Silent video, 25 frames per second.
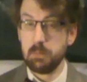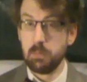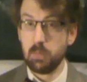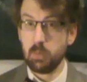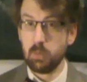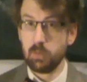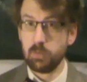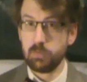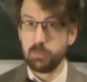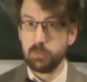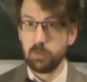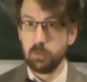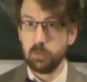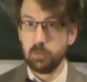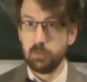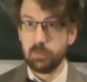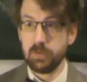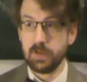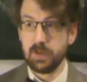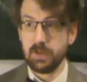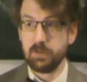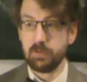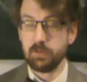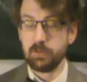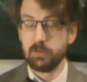more
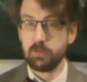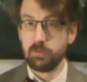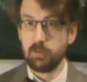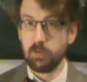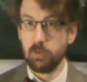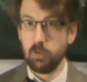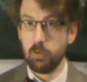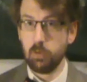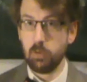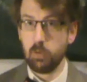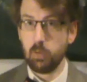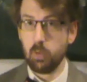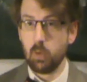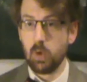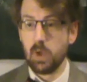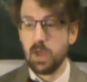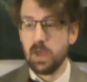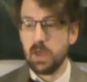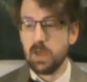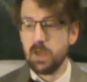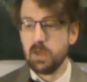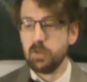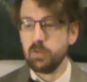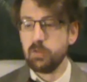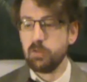suited to
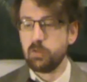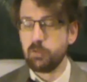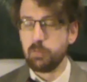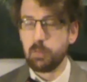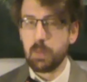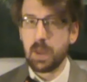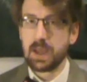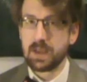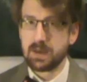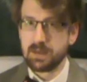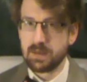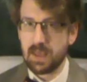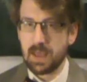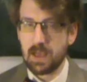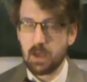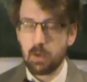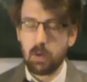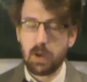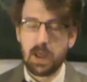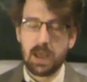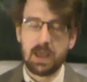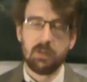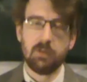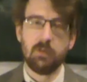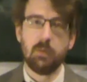
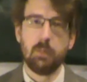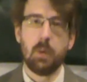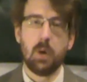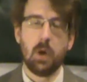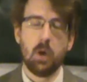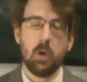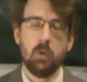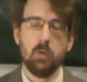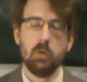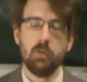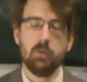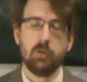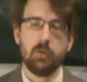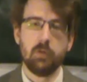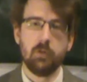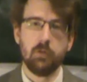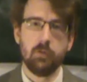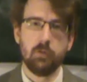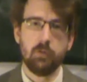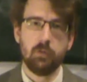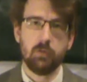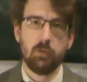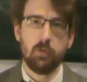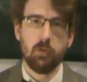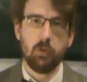SmackDown as opposed
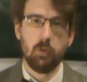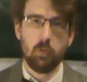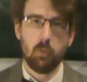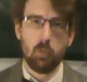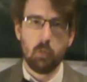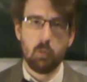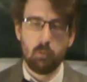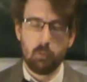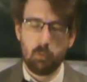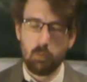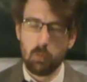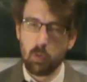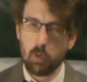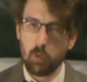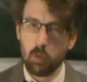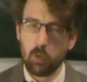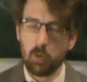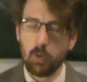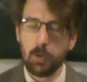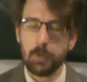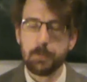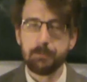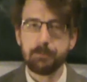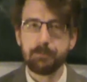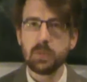to
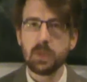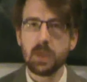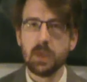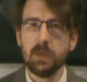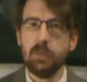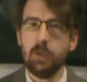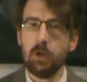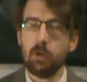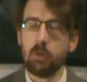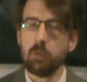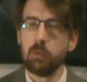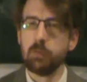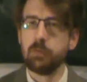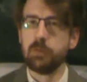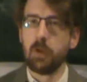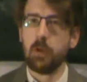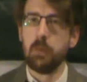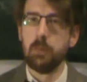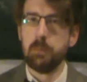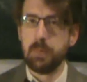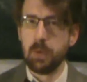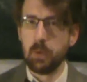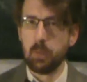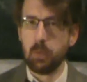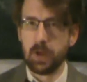Raw. They're also
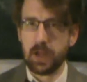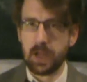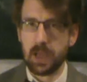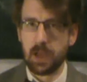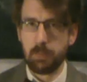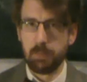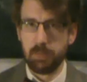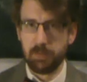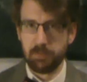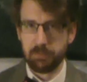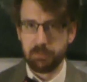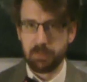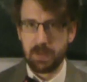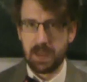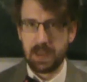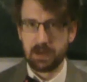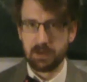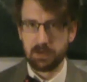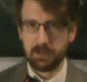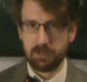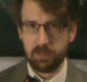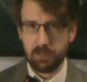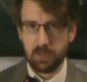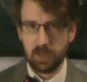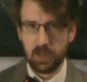building up the
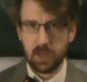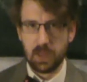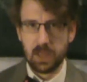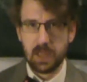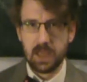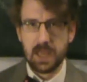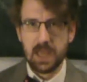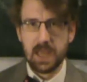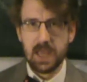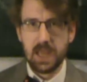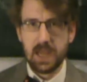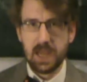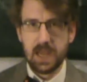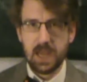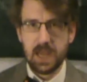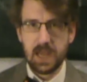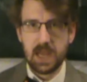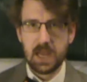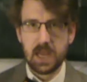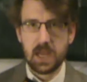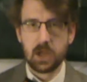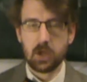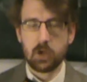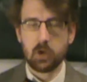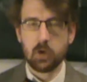fact that
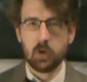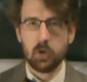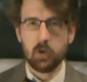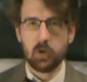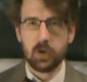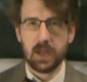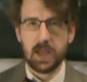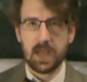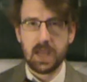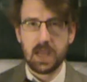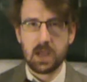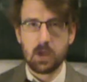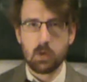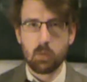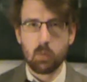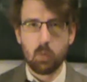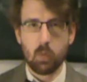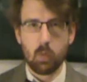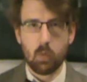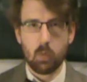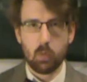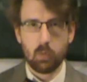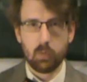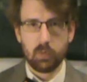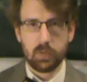he could
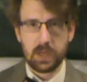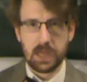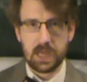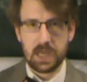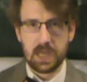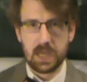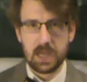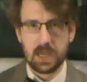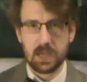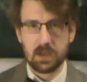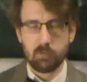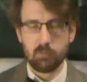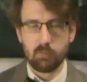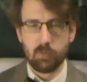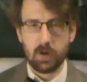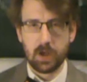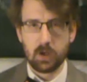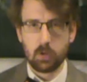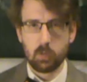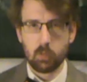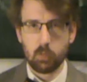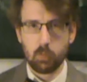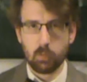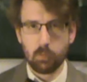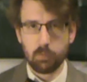equal the
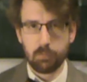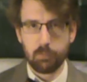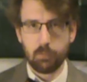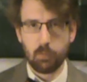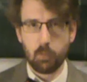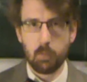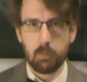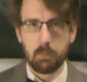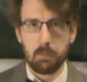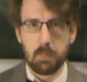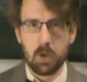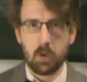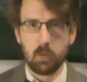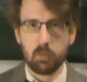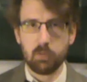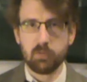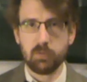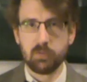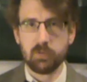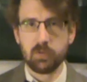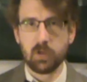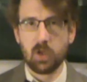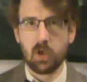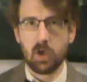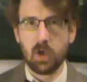record for
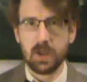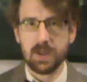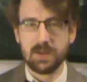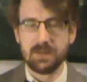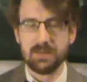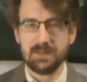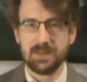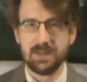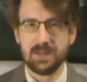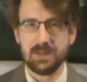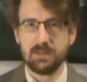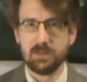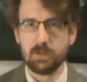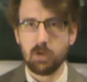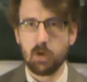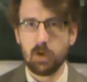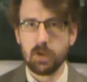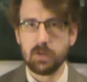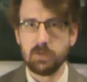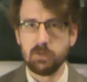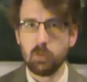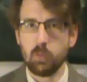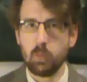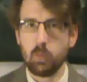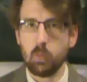most IC
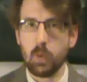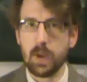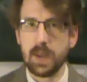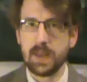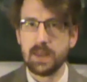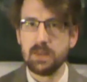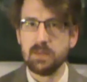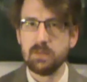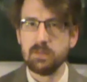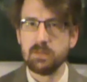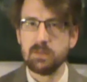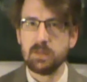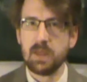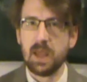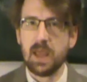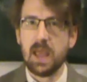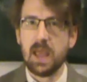title wins